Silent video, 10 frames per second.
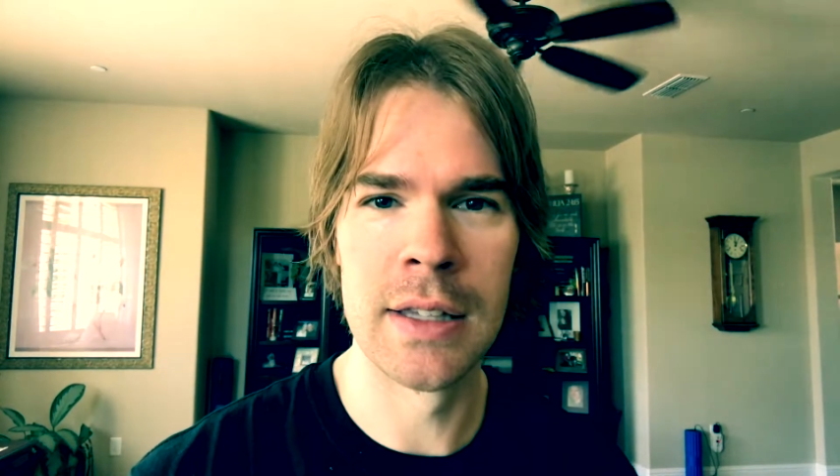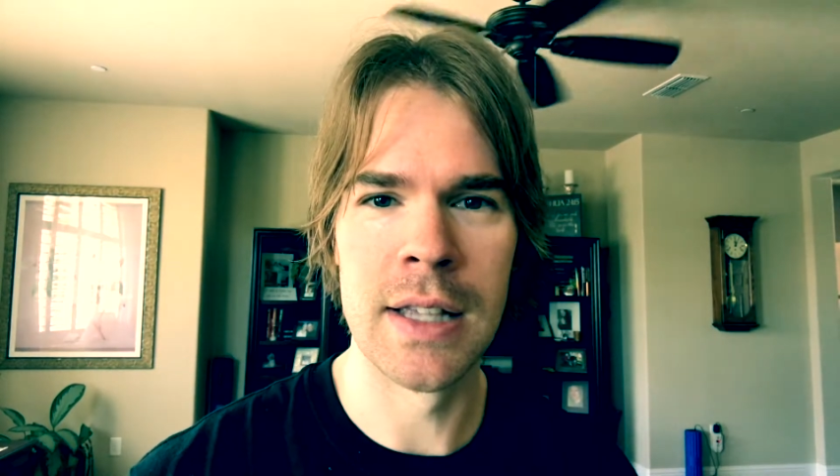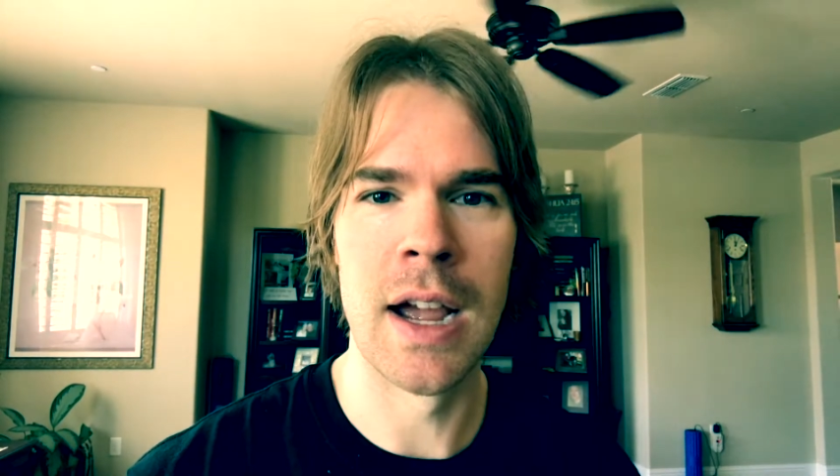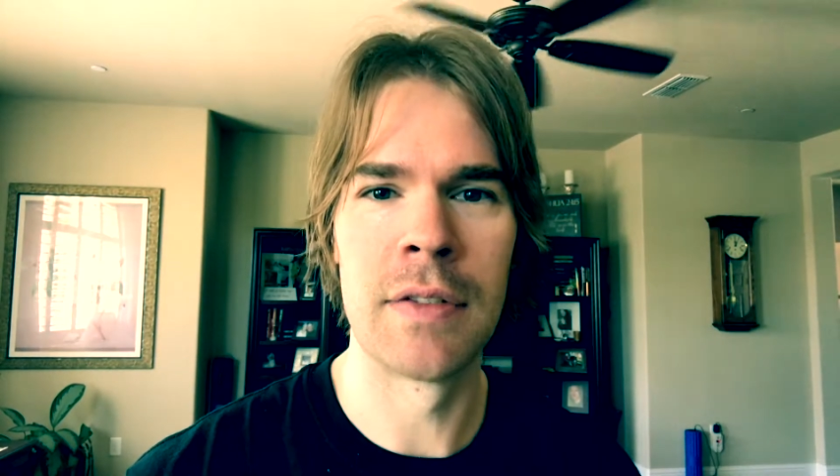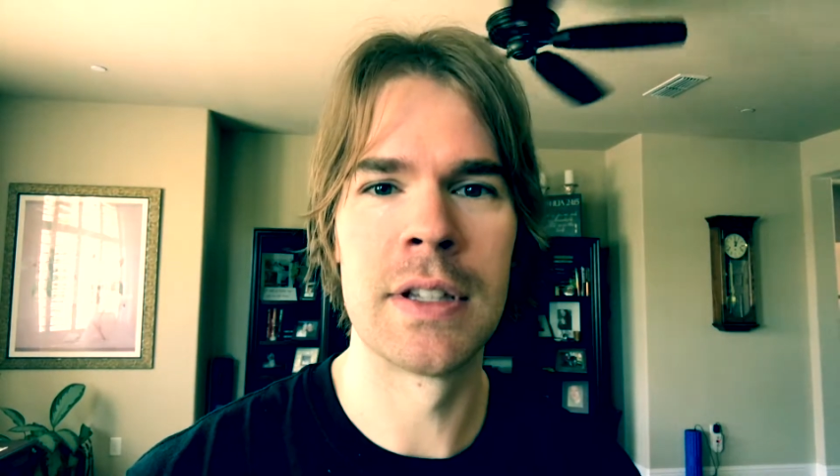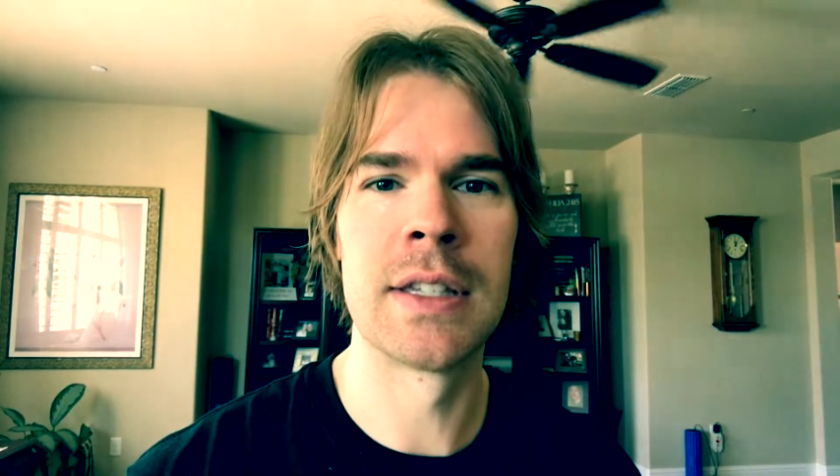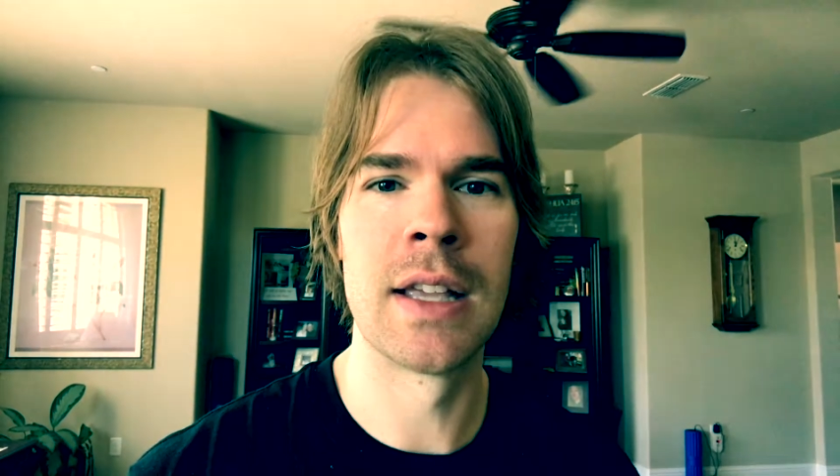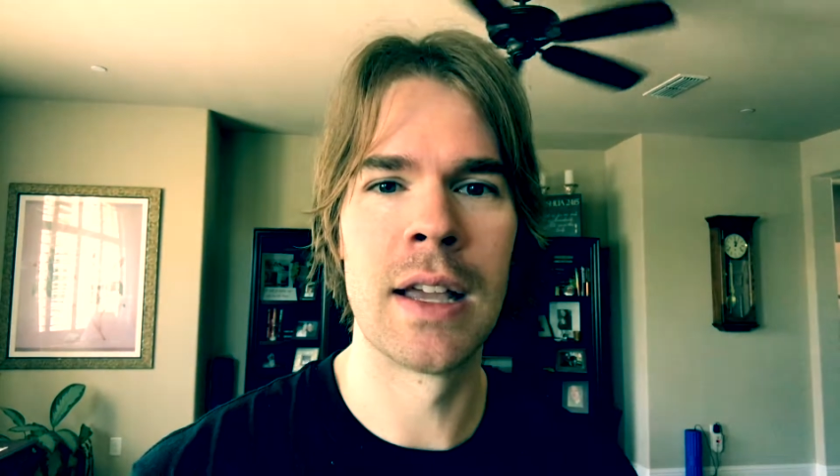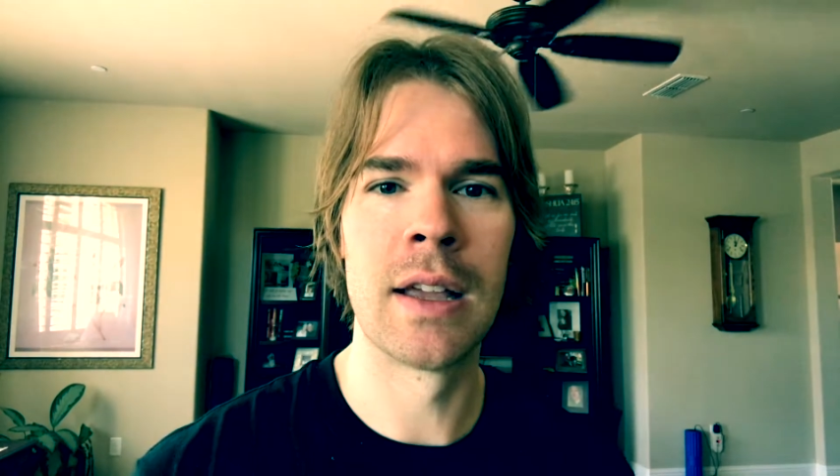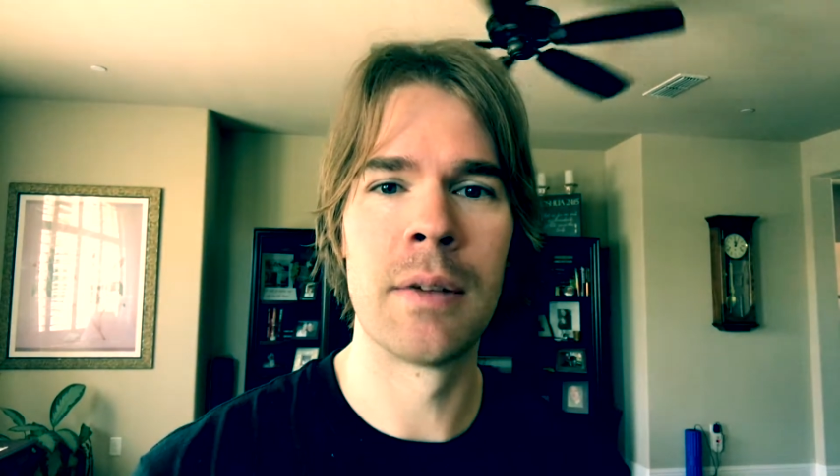I have to
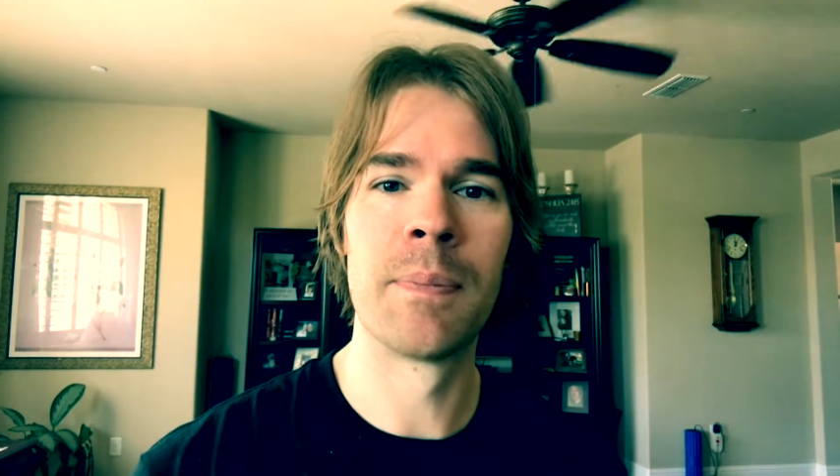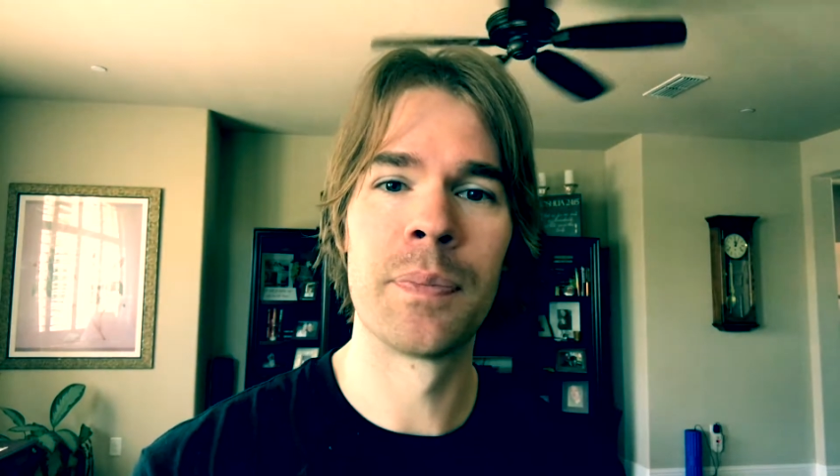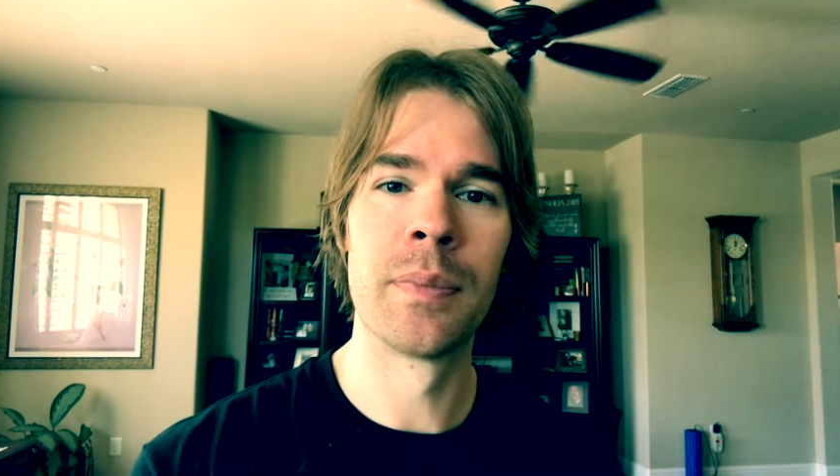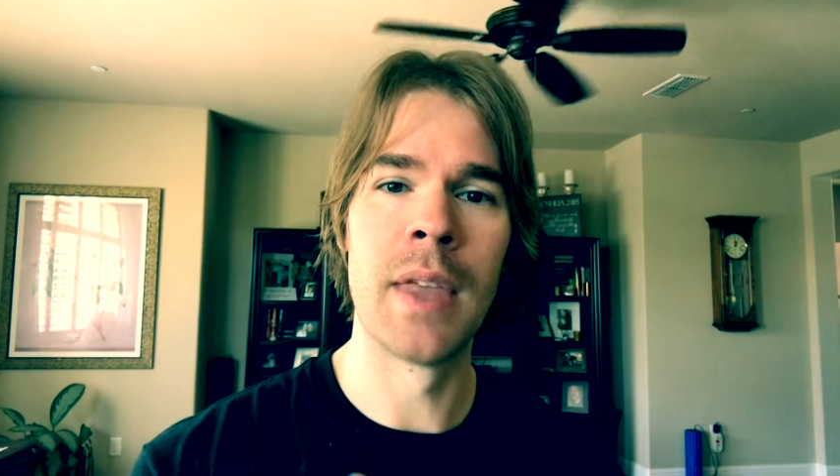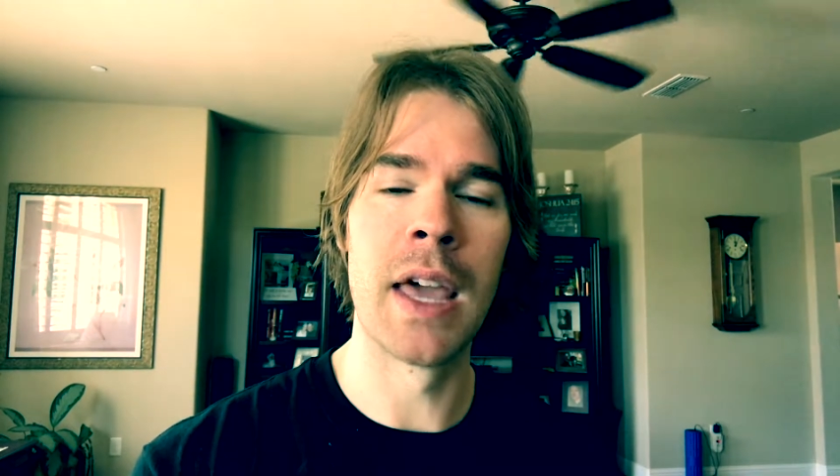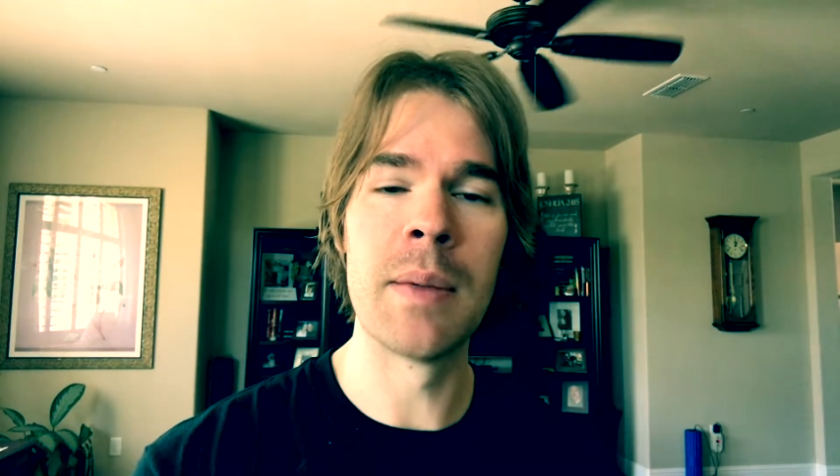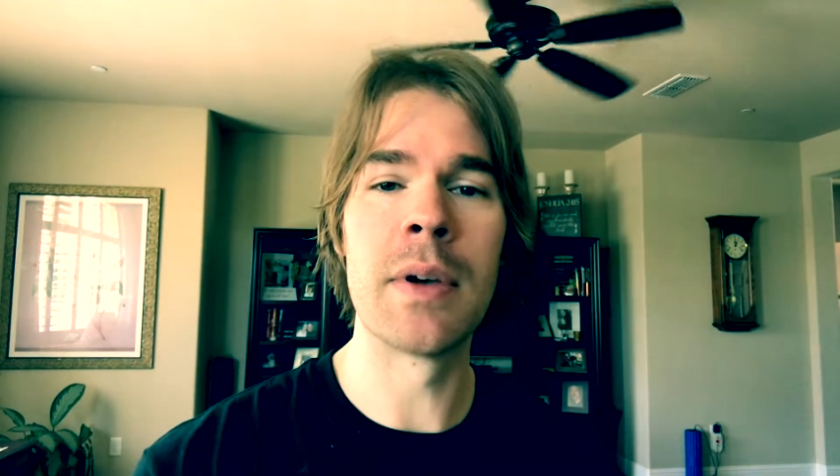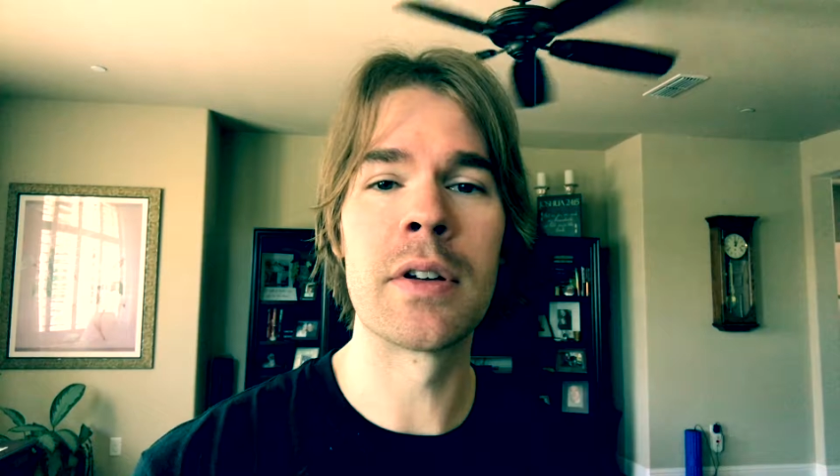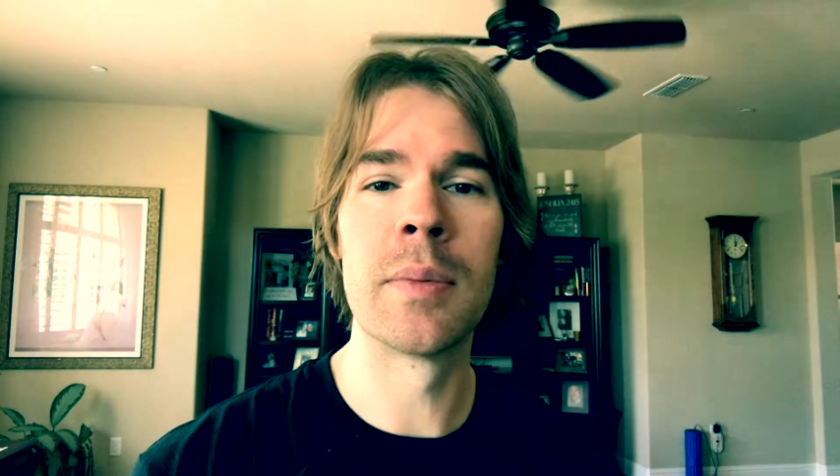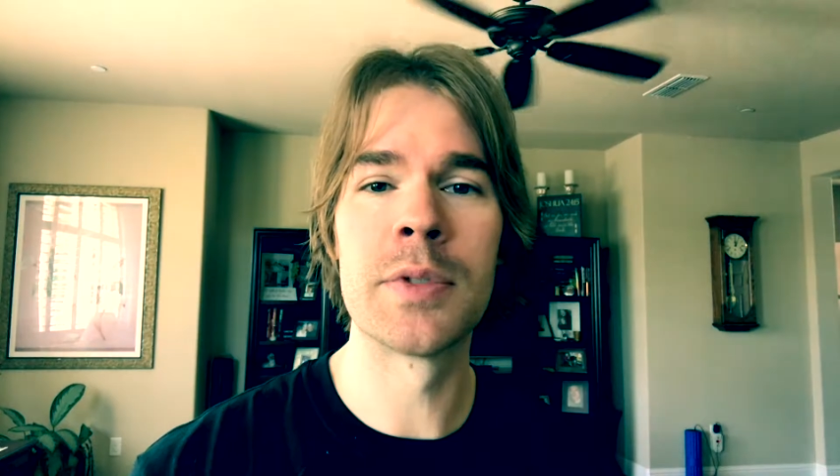say, Annabelle
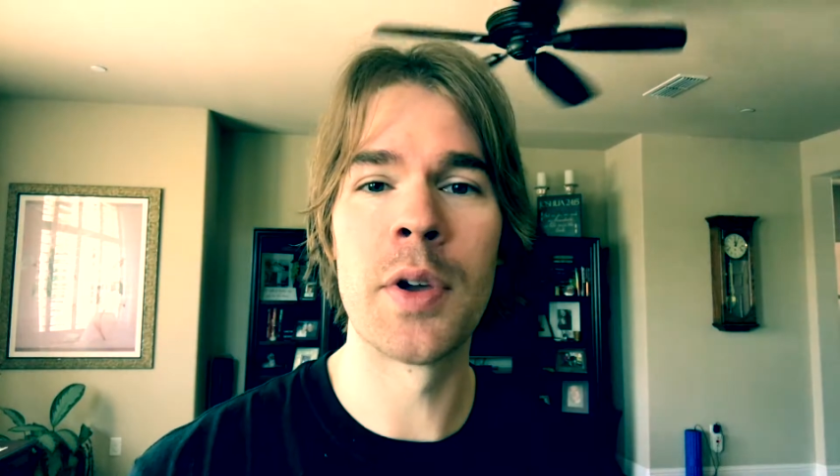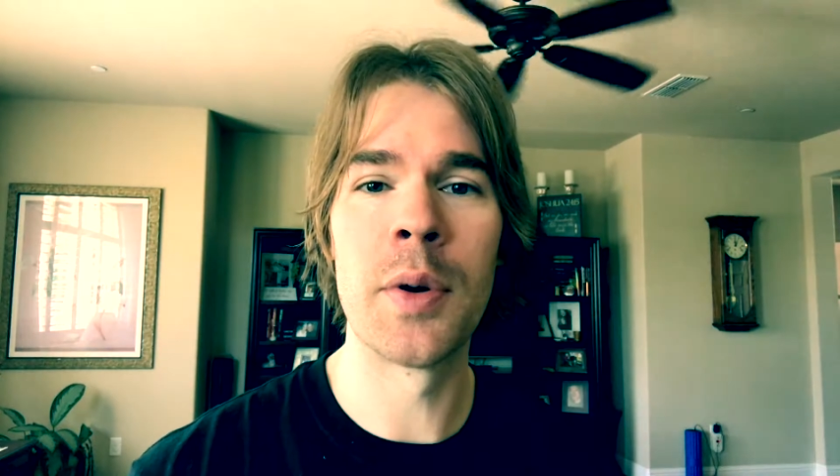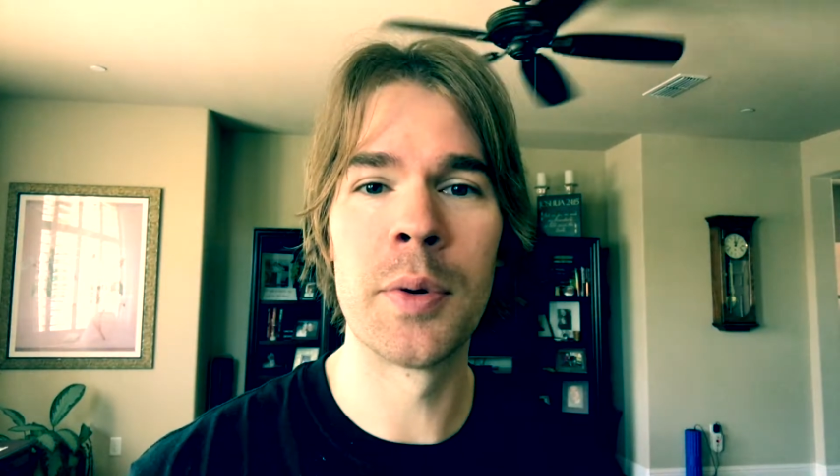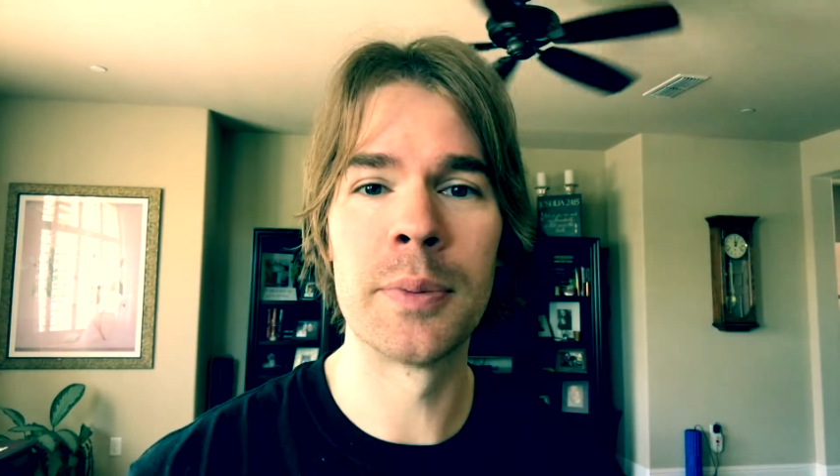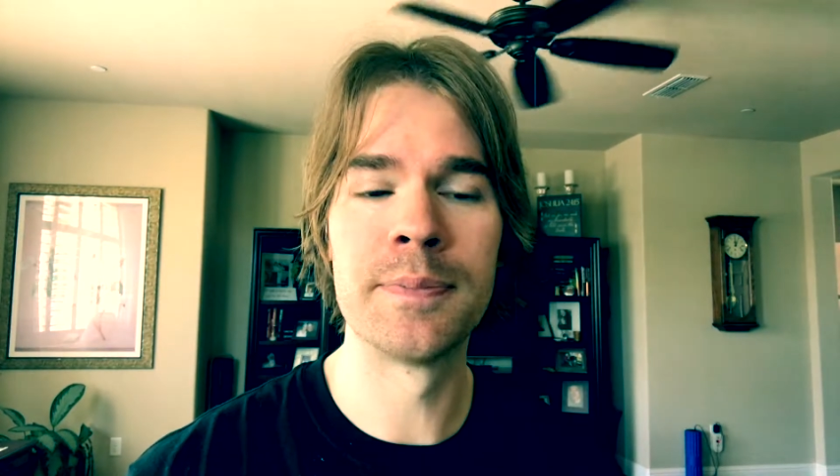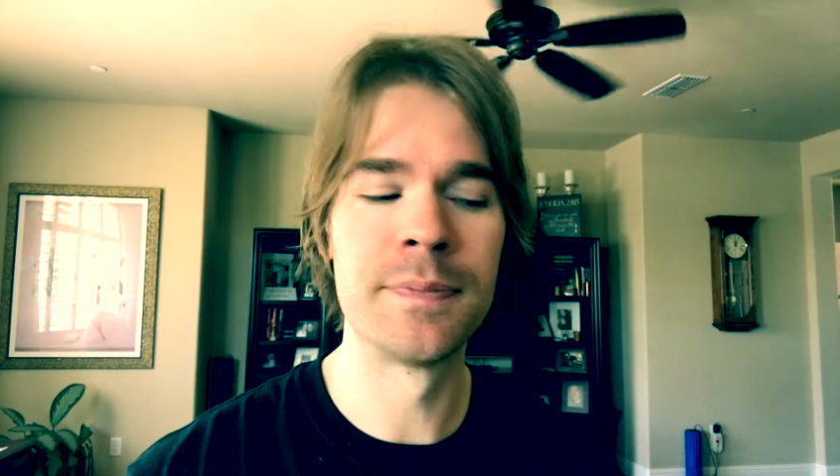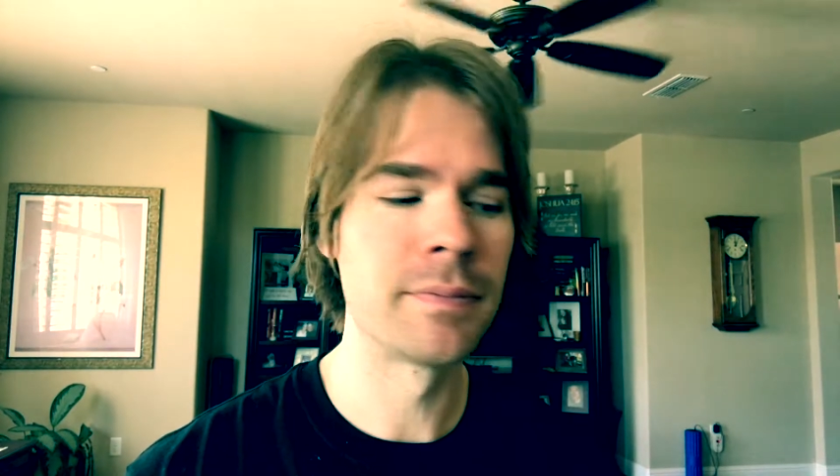Comes Home,